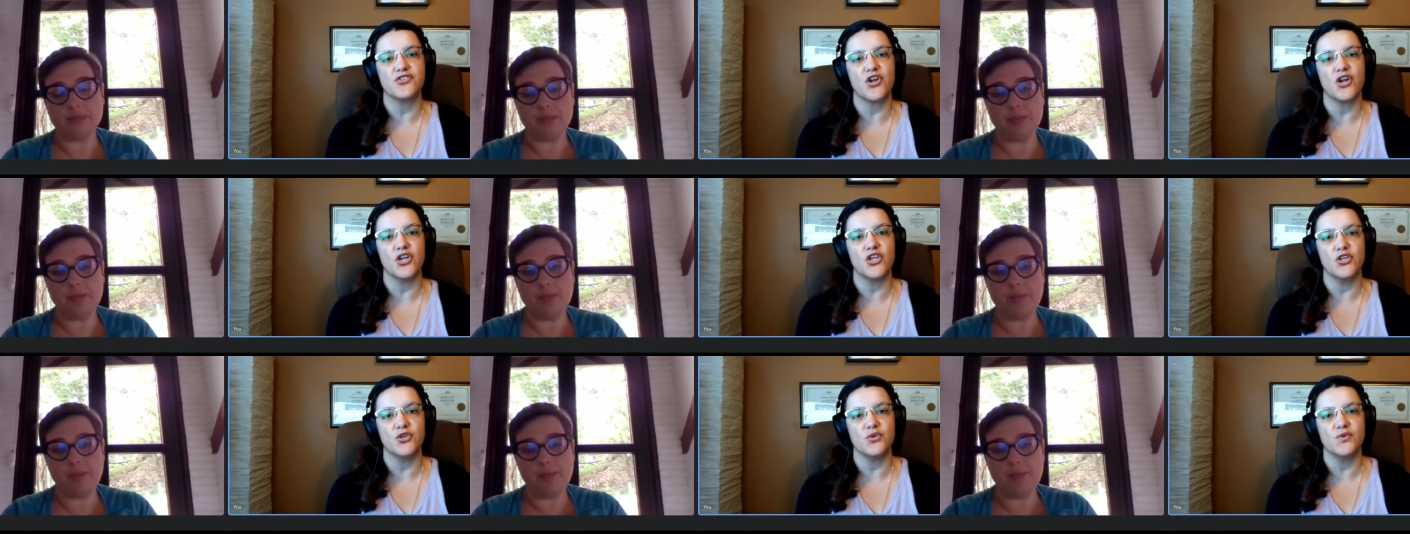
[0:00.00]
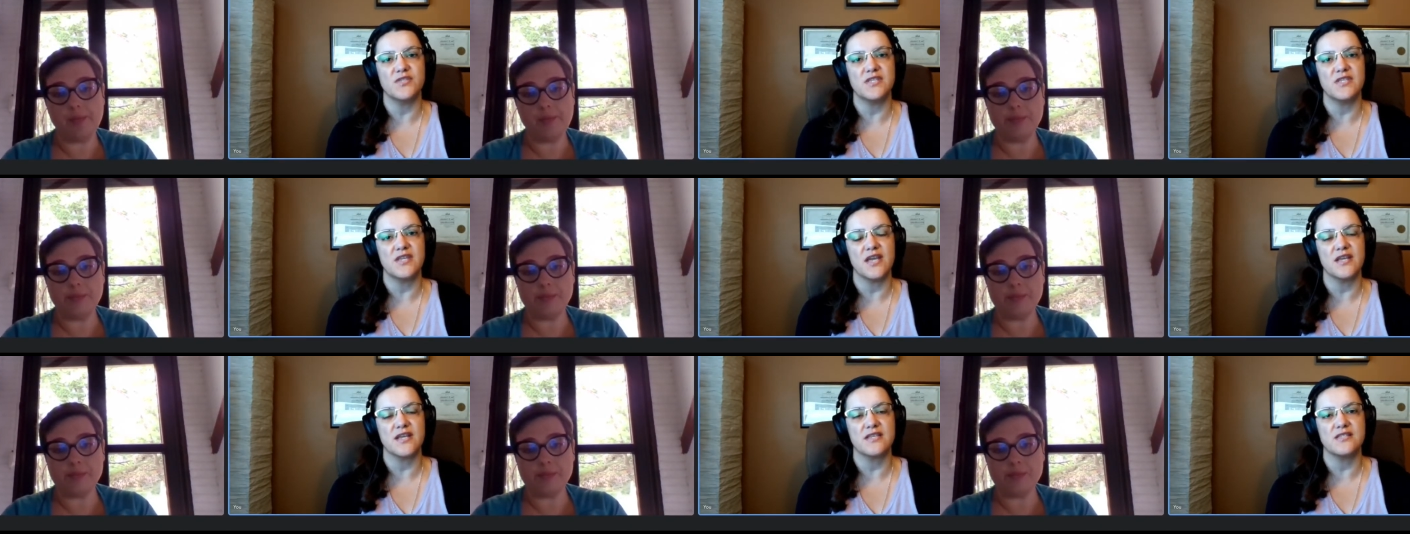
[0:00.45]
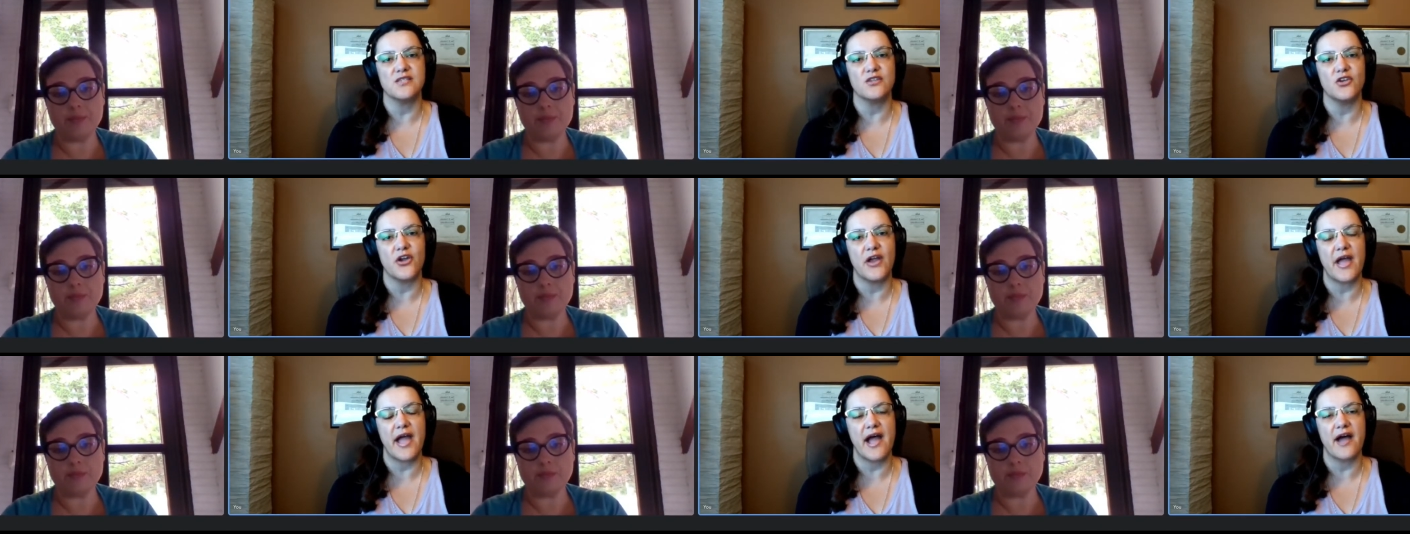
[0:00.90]
Speaker 1: using
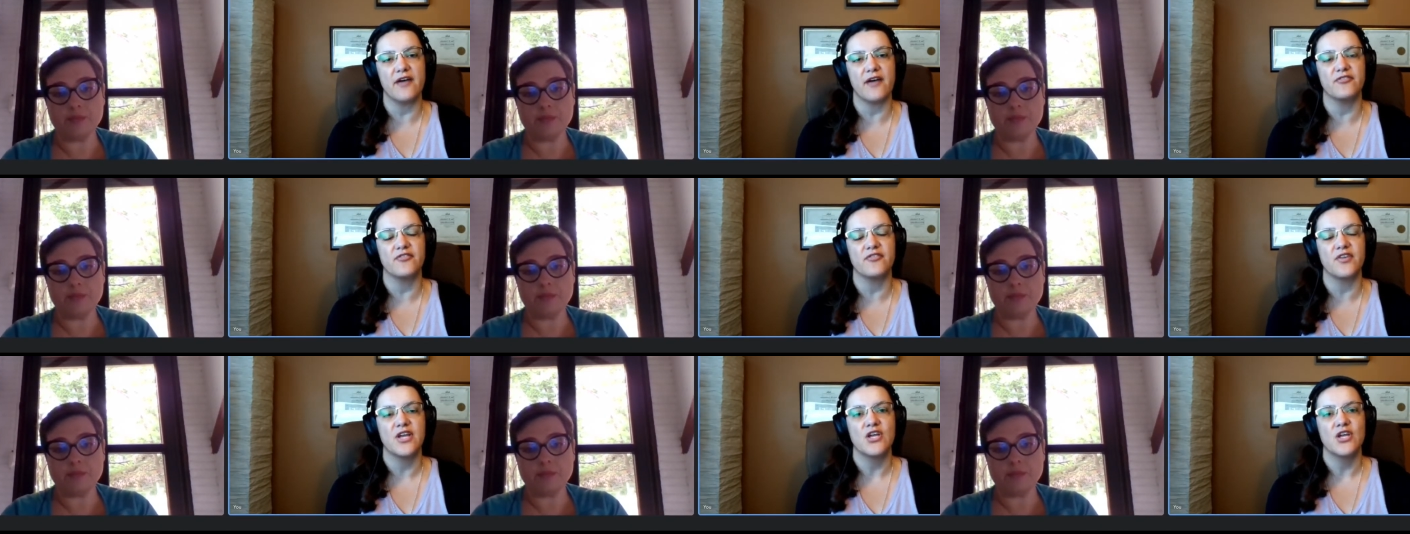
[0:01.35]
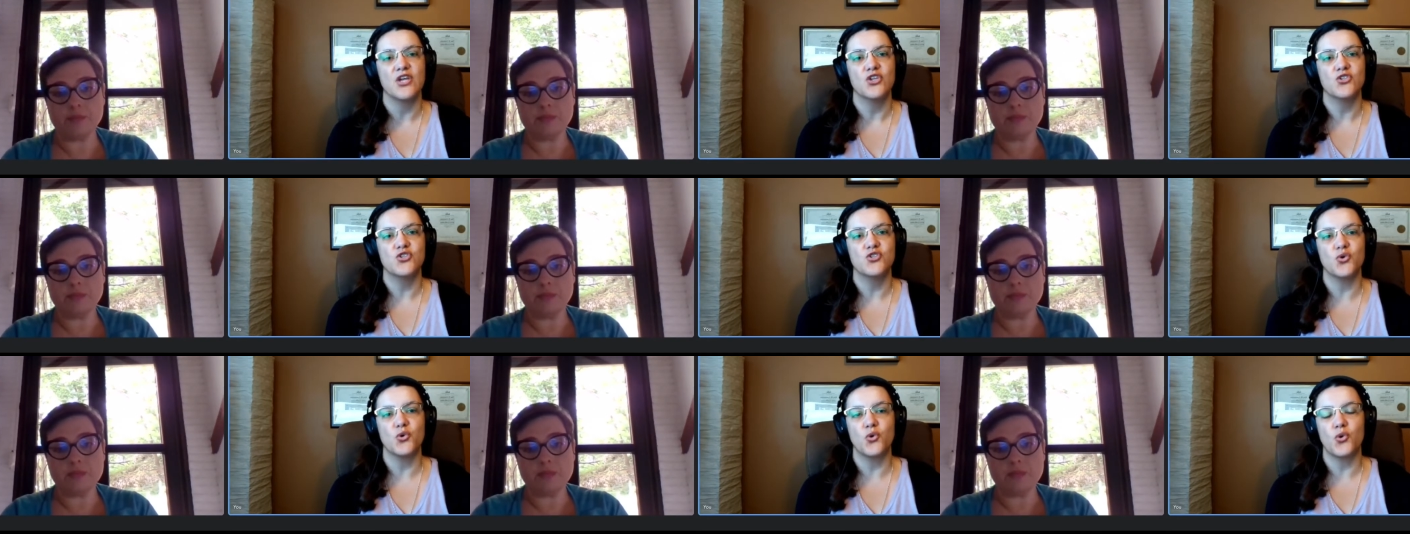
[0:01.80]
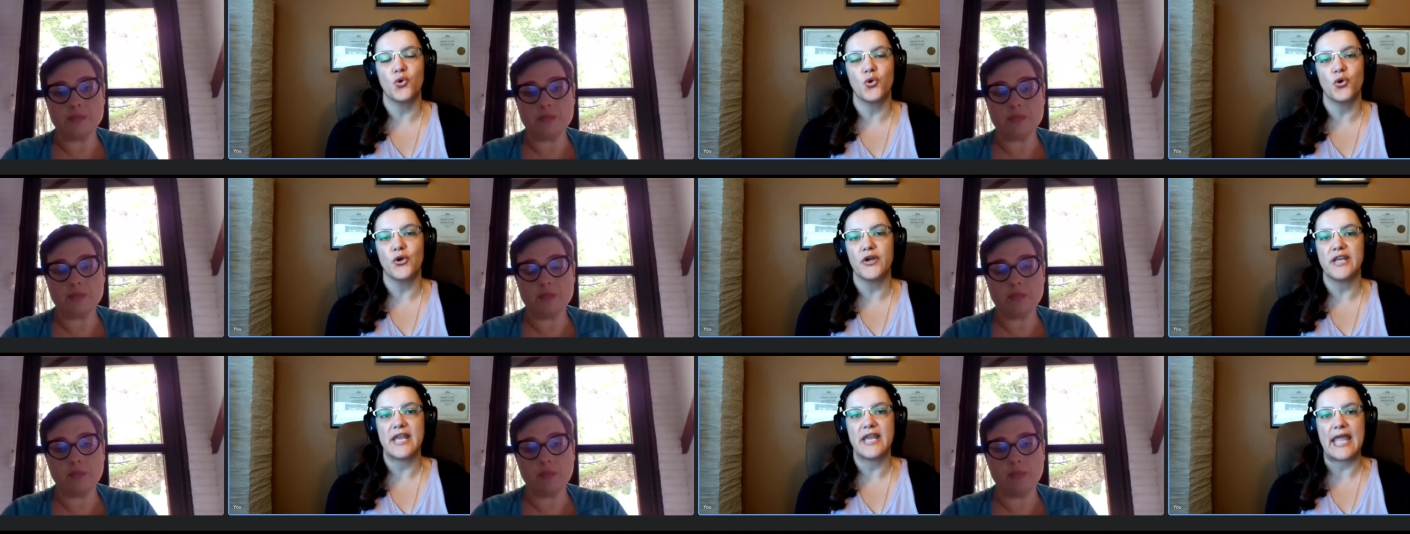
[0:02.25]
XTRF to
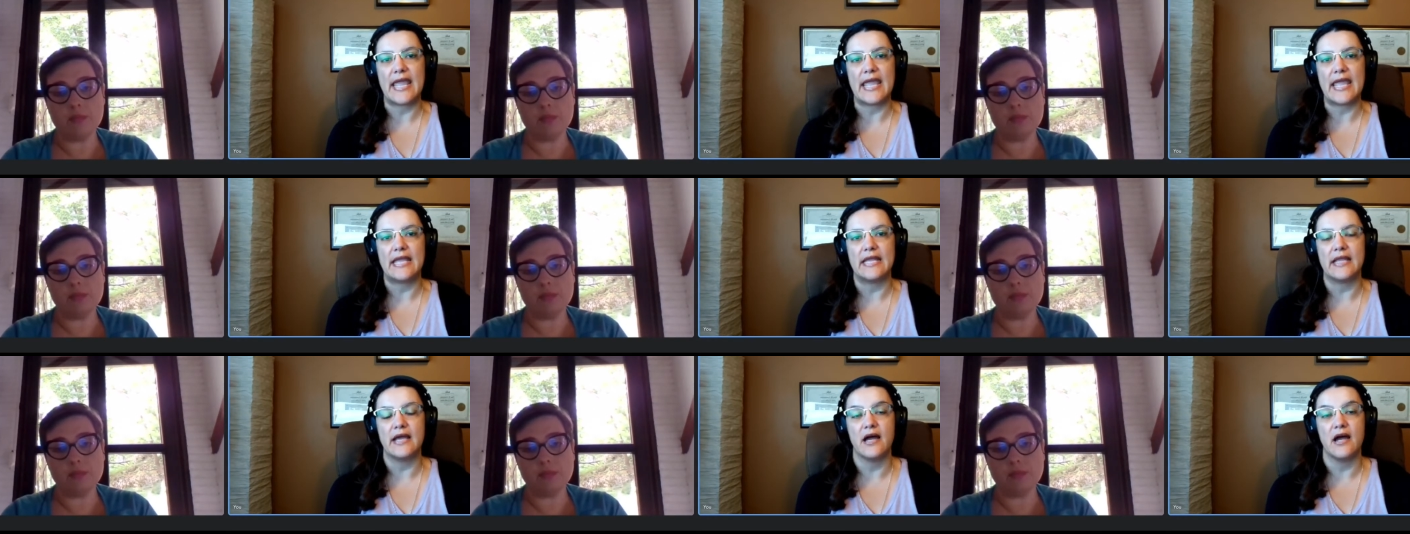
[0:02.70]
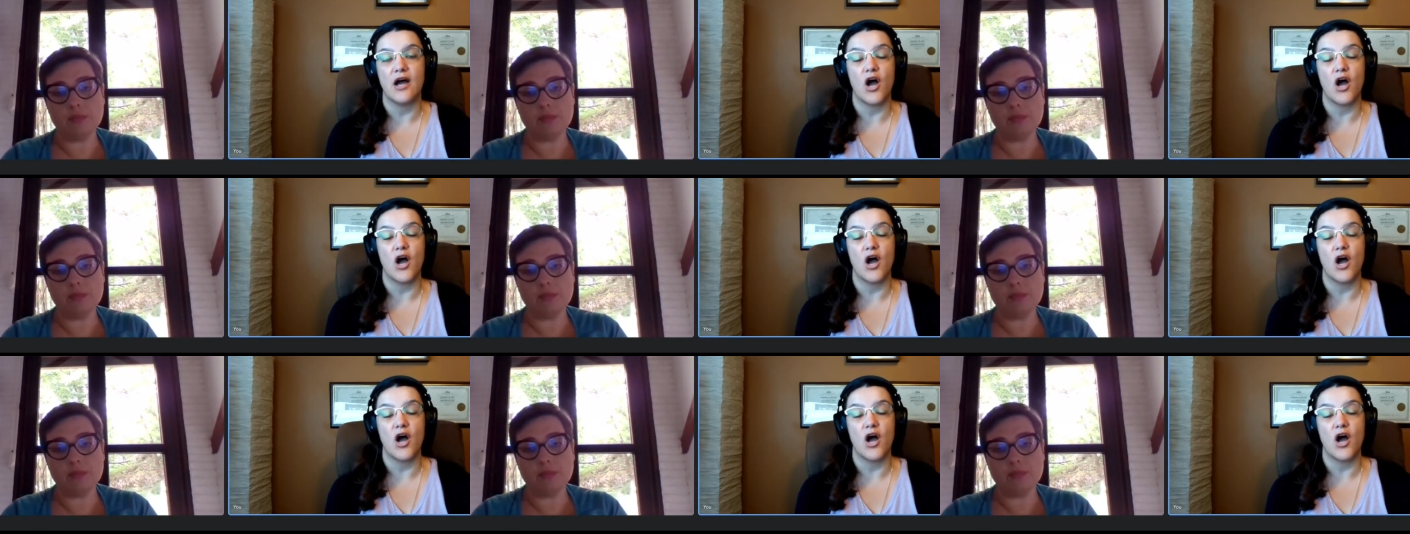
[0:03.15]
coordinate uh,